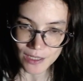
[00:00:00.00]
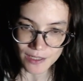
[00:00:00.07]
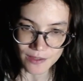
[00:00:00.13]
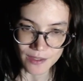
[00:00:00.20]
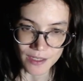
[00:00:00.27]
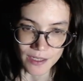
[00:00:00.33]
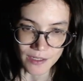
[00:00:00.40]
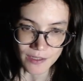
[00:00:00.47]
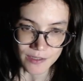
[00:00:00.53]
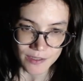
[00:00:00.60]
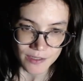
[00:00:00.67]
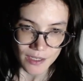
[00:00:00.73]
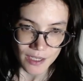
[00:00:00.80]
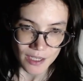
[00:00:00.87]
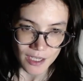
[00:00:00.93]
like
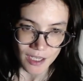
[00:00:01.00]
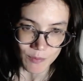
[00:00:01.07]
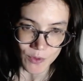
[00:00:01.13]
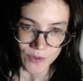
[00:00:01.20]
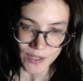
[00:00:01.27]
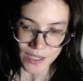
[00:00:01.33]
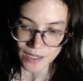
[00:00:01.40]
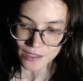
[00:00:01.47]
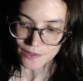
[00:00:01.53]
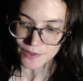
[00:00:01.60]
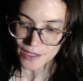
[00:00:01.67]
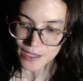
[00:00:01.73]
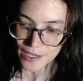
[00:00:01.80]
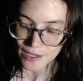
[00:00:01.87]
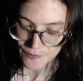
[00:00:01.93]
this, put that
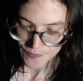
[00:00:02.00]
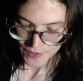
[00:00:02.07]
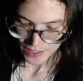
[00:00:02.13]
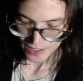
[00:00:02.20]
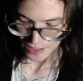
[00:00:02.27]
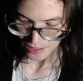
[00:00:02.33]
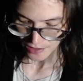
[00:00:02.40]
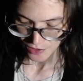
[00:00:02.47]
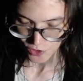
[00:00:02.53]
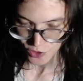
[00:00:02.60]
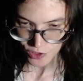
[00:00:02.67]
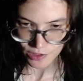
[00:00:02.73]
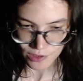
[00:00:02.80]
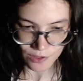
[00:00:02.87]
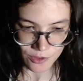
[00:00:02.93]
in there, and then
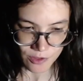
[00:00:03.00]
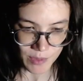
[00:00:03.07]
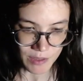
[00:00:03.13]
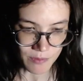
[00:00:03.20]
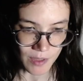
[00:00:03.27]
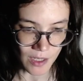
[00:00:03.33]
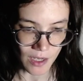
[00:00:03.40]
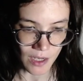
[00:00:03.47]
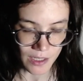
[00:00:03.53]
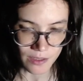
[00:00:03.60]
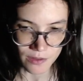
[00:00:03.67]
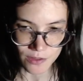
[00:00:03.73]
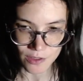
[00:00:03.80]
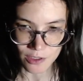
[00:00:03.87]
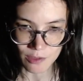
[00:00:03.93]
just slot them in
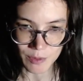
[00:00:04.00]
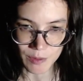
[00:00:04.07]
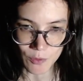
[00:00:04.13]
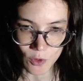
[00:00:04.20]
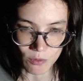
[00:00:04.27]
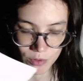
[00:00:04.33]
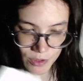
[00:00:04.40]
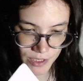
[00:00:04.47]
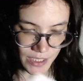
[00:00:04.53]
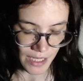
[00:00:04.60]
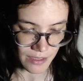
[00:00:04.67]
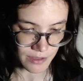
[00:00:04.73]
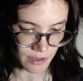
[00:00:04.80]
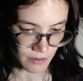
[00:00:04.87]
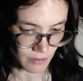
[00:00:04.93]
behind so they're a bit more
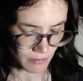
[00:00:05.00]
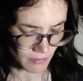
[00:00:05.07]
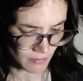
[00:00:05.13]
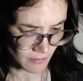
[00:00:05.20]
protected,